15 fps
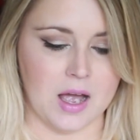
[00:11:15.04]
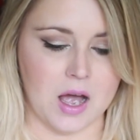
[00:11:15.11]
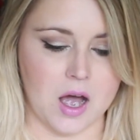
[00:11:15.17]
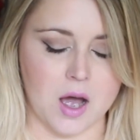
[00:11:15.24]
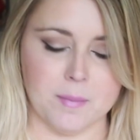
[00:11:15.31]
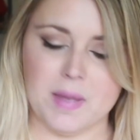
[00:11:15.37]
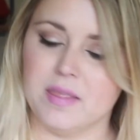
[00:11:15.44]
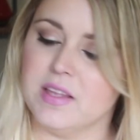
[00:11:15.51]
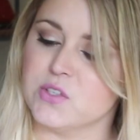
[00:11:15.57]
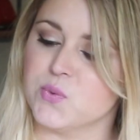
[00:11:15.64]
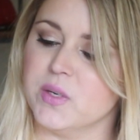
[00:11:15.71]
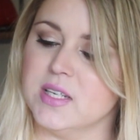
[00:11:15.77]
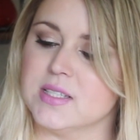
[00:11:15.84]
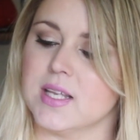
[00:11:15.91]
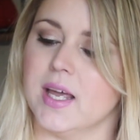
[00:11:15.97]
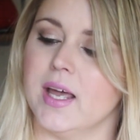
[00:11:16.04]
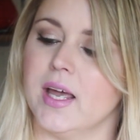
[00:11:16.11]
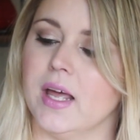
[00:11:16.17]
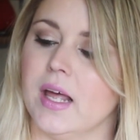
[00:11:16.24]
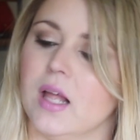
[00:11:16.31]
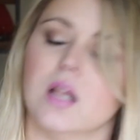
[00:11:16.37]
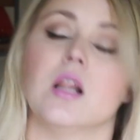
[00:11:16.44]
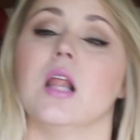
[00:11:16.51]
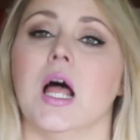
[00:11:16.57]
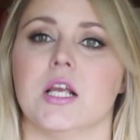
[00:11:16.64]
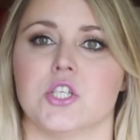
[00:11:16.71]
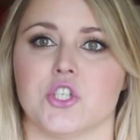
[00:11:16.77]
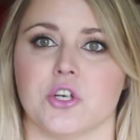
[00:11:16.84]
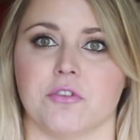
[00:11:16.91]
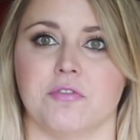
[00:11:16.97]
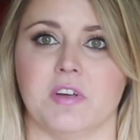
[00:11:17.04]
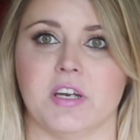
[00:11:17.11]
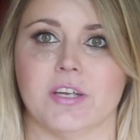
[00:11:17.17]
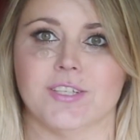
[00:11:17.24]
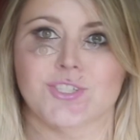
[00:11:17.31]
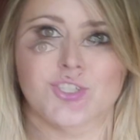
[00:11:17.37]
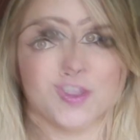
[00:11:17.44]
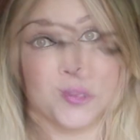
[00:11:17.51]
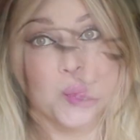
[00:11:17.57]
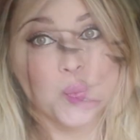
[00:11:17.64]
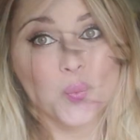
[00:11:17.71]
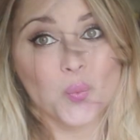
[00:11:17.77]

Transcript: And this one is a luster finish.